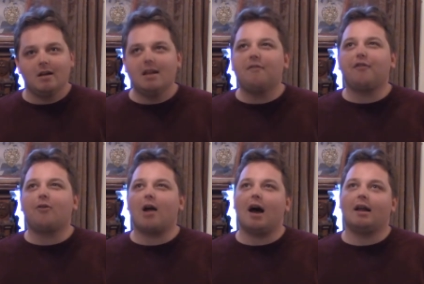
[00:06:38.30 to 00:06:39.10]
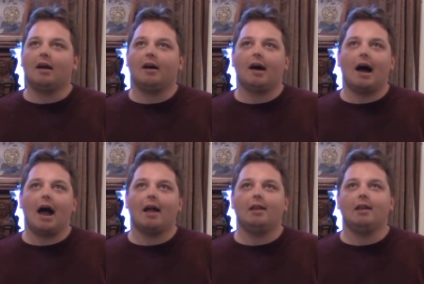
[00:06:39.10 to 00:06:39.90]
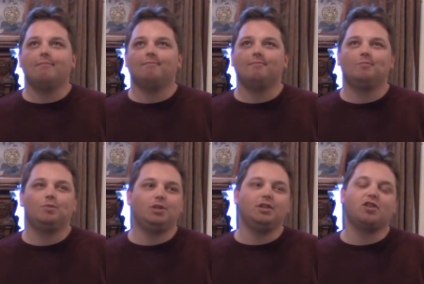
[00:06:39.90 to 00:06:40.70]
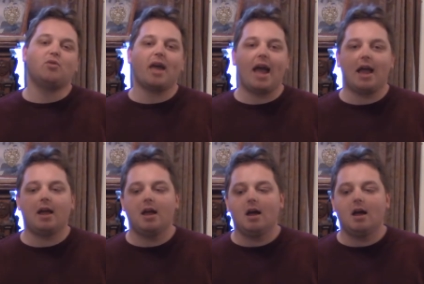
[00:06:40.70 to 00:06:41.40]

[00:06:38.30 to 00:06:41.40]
Neferata, she's okay.